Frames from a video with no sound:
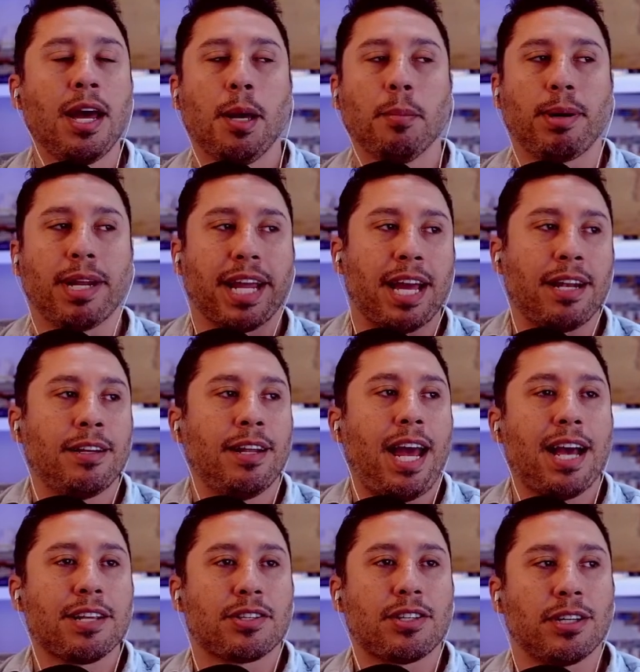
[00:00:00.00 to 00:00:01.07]
But again,
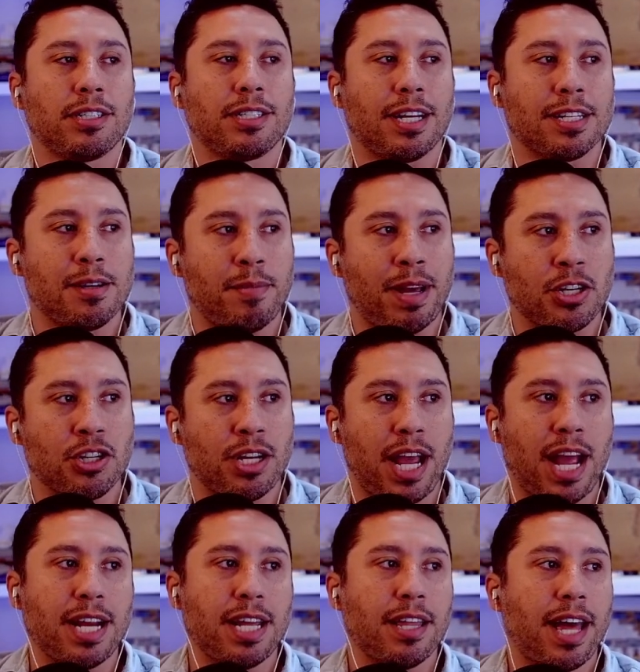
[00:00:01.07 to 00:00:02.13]
Esther doesn't mention
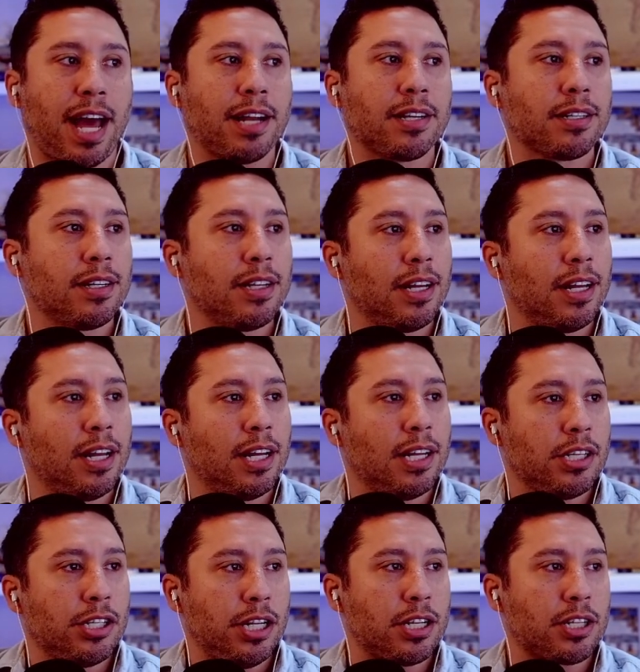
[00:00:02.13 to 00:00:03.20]
any of that.
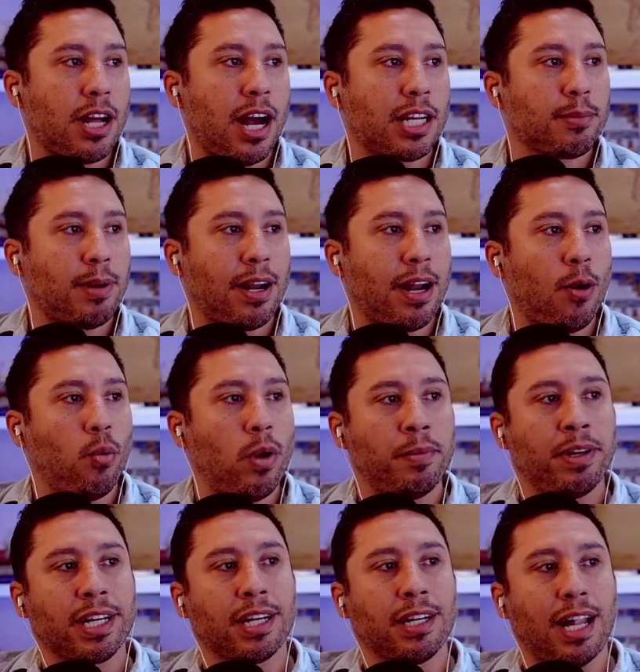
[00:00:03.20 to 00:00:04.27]
She just talks about how
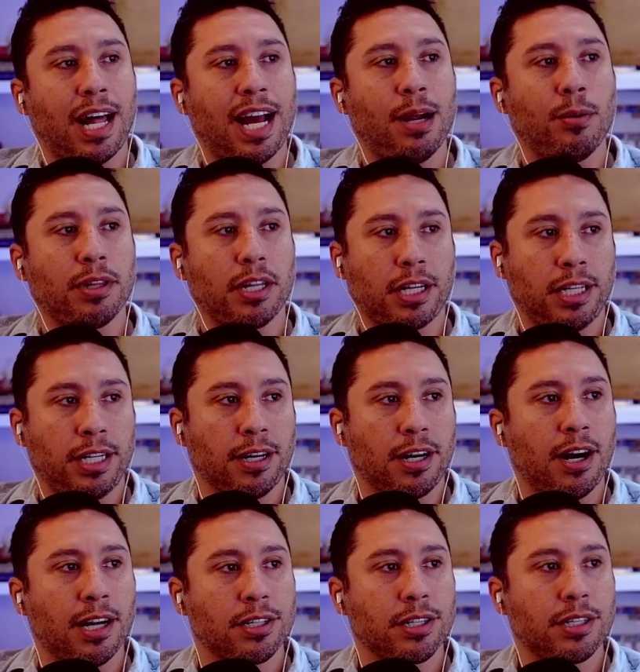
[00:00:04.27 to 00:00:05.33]
women can lie with a clear
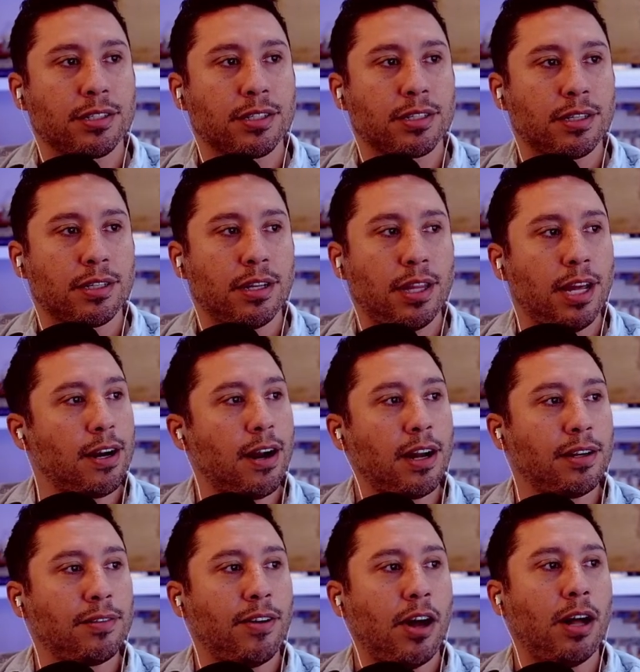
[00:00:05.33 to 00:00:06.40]
conscience. They're not
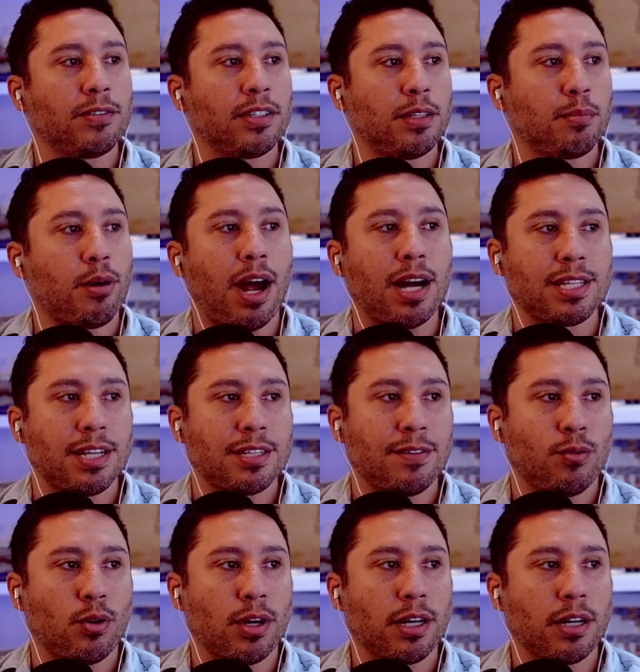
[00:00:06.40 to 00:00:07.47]
involved in the process
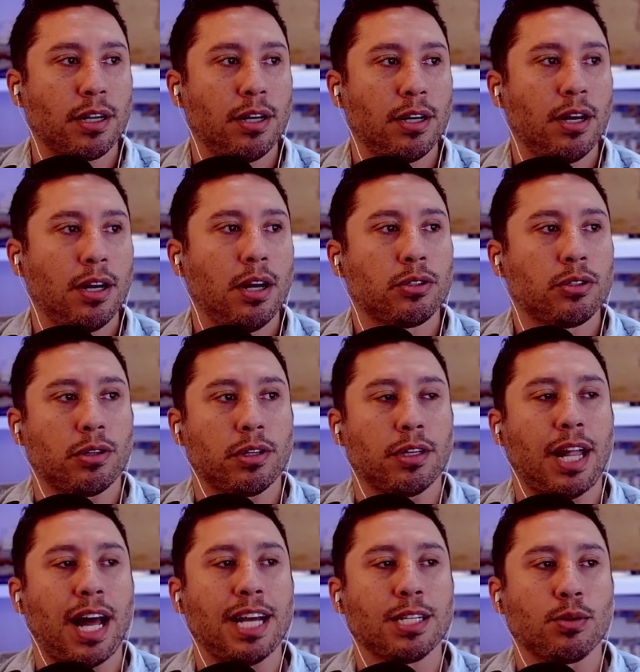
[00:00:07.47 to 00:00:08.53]
of work, so their
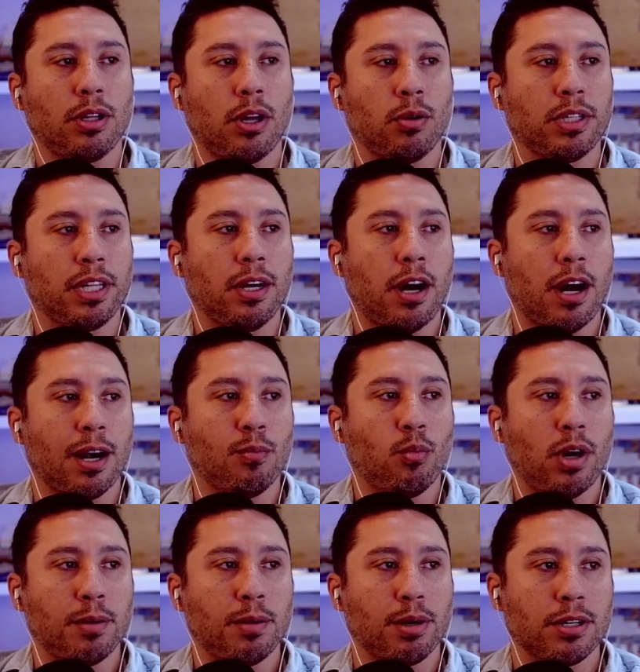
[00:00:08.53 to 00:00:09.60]
lies will only harm
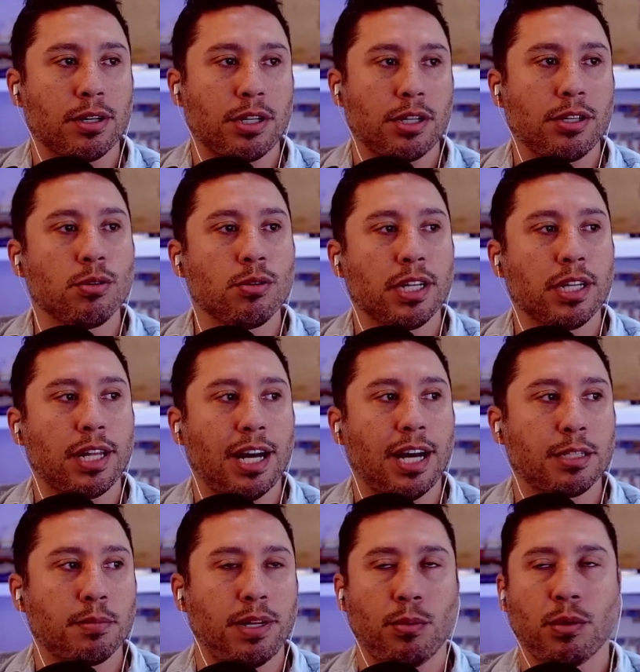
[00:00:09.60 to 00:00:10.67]
one person, usually the
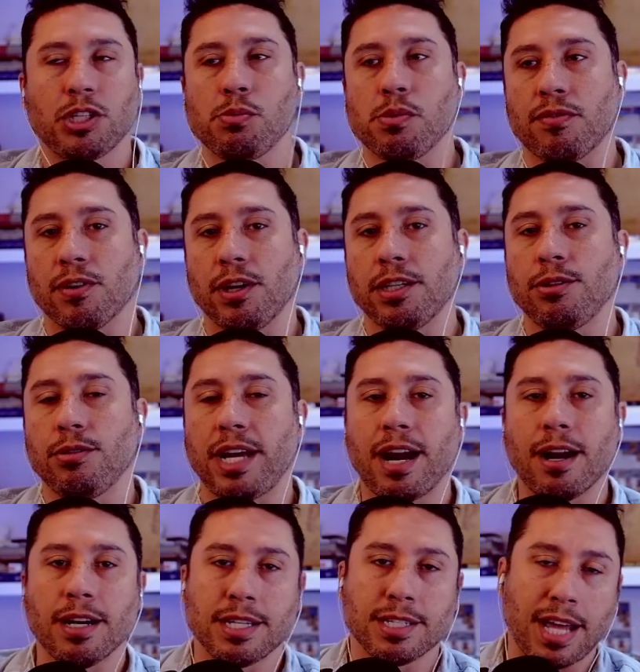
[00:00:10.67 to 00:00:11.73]
husband. What she's referring to
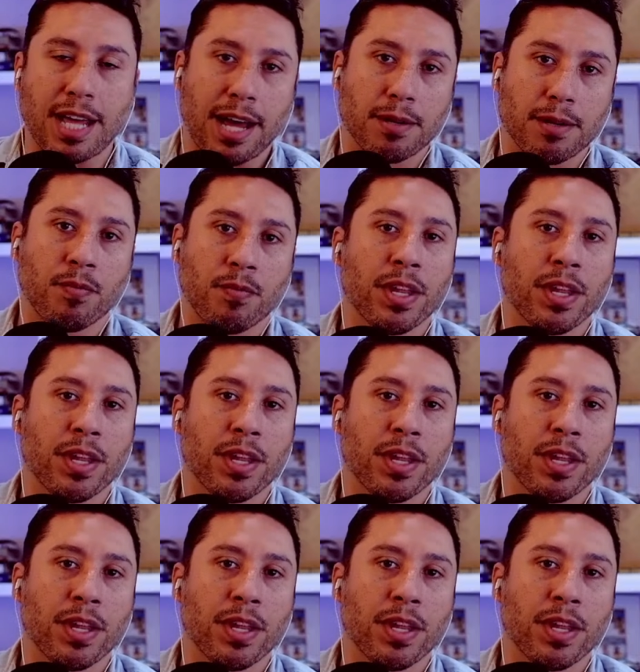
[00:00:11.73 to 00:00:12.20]
there is that,